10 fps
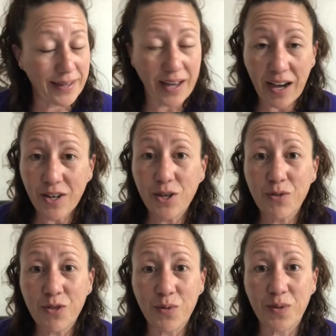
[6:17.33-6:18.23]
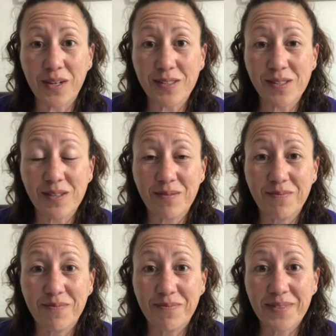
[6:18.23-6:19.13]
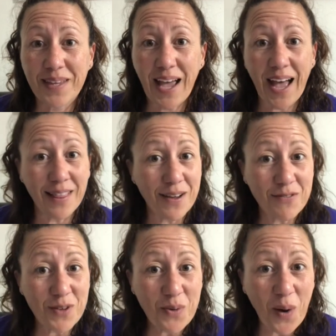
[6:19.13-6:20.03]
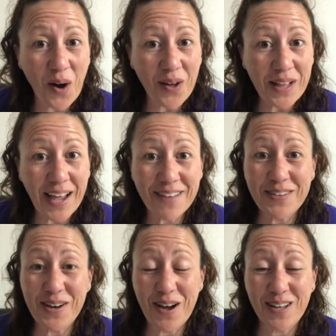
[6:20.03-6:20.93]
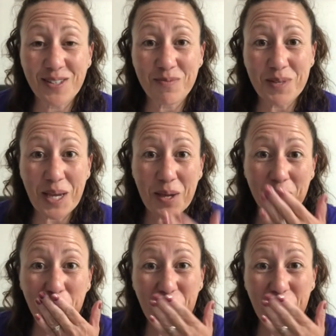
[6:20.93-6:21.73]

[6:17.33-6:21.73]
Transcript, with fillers: guide you through this. I love you all. Have an awesome day.